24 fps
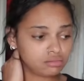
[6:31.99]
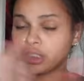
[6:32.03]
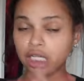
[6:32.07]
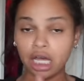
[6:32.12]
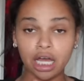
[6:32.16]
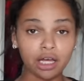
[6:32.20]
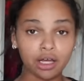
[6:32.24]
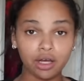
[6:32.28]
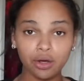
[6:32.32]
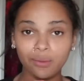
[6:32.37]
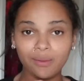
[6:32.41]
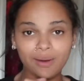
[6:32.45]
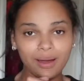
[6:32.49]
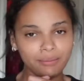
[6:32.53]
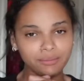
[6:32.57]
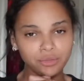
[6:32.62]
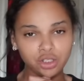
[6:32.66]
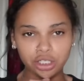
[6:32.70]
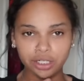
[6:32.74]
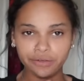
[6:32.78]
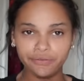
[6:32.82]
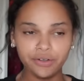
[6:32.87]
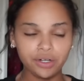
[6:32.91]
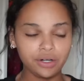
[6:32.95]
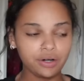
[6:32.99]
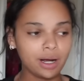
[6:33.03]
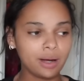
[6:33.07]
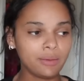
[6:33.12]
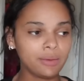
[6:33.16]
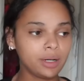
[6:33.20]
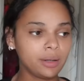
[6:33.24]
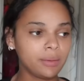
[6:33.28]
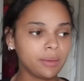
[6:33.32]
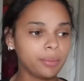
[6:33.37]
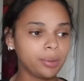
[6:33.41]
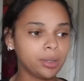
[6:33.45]
So I'm trying to figure out
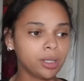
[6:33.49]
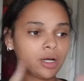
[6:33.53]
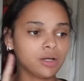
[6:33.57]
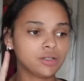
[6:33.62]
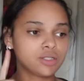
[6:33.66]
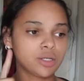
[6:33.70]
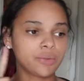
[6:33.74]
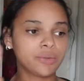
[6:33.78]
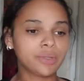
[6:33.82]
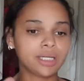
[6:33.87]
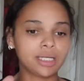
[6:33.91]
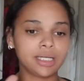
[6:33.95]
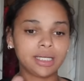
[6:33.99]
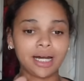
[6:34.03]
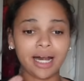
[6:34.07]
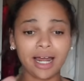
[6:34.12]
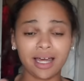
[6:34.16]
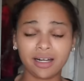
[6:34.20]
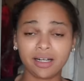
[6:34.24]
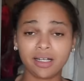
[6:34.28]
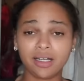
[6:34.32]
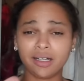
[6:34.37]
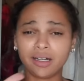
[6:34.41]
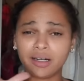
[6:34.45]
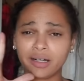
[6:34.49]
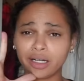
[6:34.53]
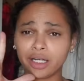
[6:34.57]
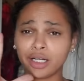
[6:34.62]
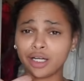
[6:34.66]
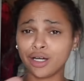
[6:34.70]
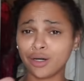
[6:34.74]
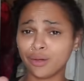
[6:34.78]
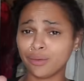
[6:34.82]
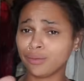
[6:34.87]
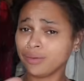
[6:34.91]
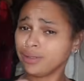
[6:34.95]
what I'm gonna put on so we can get out of here
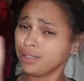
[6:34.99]
and go